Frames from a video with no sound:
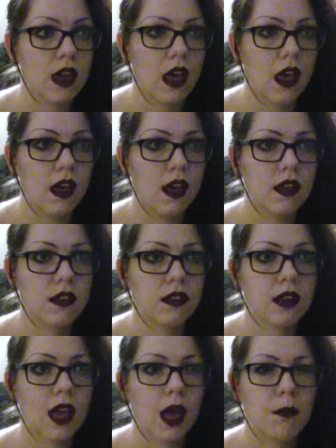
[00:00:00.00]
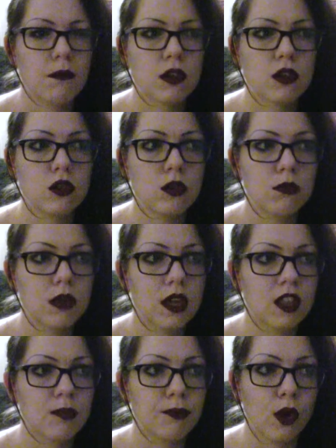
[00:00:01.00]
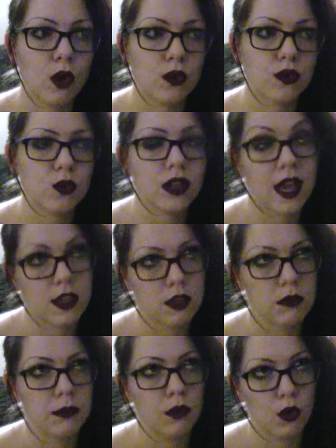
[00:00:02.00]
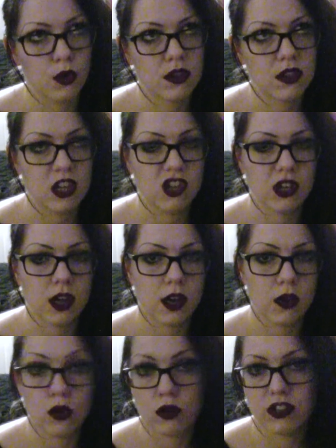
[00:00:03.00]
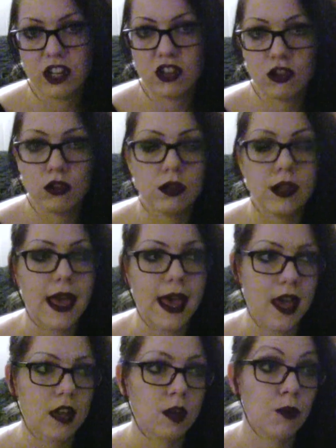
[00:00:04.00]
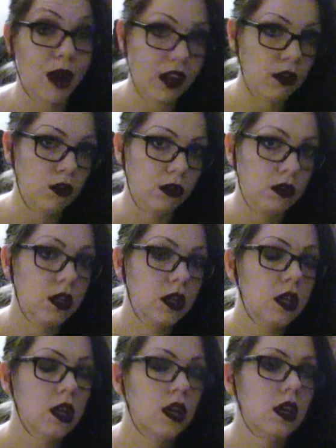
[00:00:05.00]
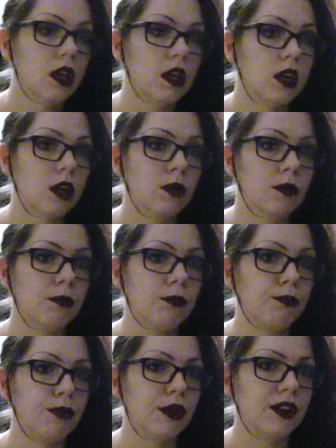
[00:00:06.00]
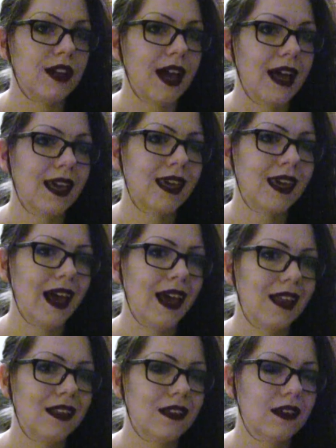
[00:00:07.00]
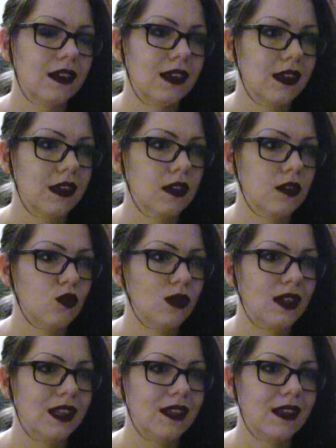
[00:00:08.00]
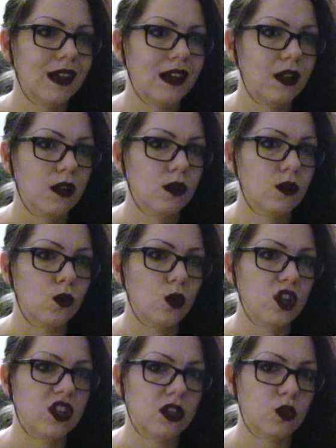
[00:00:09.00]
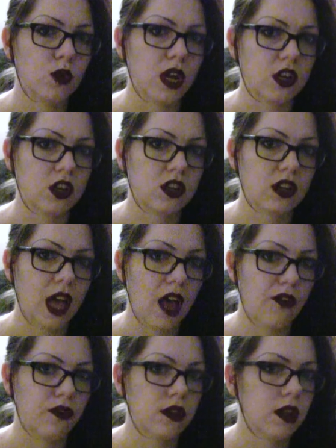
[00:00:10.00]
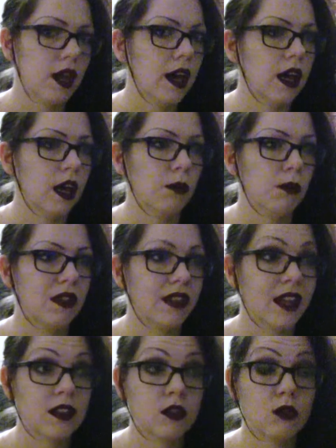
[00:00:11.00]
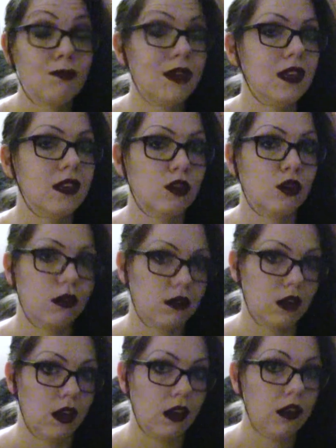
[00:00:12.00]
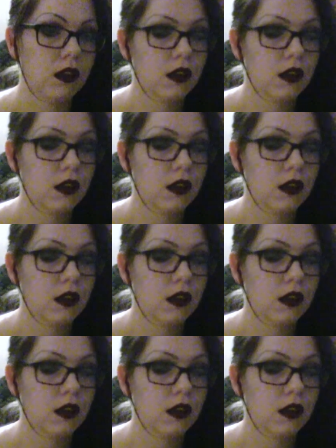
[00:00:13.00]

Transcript: and I'm assuming it's both, well, it has to be both CGI or digital and practical. But I can't really tell which is which half the time, and that to me is a good thing.